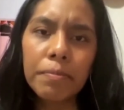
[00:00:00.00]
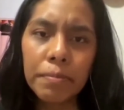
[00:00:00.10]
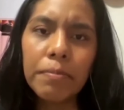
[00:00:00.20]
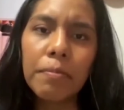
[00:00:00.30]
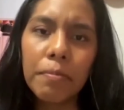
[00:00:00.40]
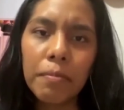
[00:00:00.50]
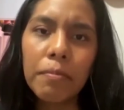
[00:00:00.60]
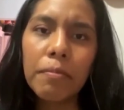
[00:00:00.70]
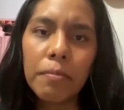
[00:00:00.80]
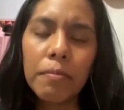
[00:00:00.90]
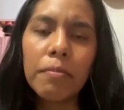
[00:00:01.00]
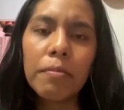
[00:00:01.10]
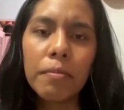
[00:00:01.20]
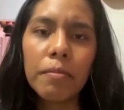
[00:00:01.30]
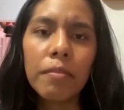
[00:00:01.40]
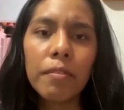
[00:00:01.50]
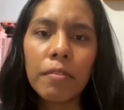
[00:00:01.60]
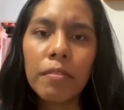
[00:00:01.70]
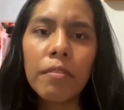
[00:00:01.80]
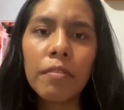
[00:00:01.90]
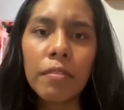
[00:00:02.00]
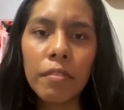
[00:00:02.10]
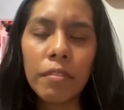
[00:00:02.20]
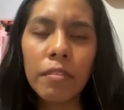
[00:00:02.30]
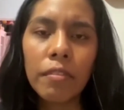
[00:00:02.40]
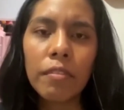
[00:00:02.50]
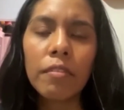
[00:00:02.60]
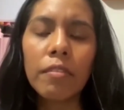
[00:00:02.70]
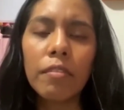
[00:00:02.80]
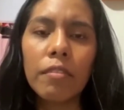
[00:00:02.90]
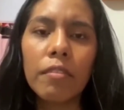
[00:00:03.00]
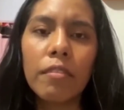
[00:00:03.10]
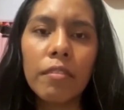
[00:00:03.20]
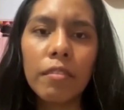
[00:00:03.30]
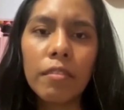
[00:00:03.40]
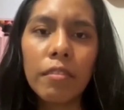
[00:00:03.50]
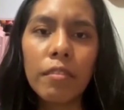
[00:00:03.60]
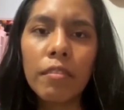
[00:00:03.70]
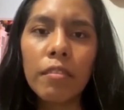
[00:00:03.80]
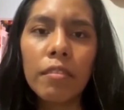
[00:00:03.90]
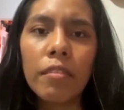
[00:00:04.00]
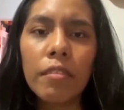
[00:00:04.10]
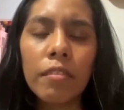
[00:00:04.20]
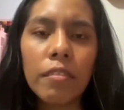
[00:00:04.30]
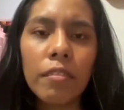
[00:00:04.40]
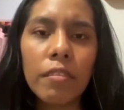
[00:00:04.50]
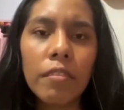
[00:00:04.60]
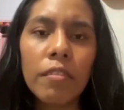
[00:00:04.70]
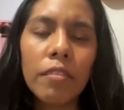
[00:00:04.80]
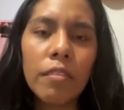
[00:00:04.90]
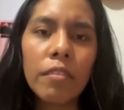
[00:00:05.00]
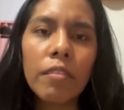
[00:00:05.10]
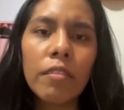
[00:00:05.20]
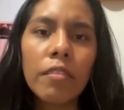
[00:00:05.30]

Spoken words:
This person isn't speaking.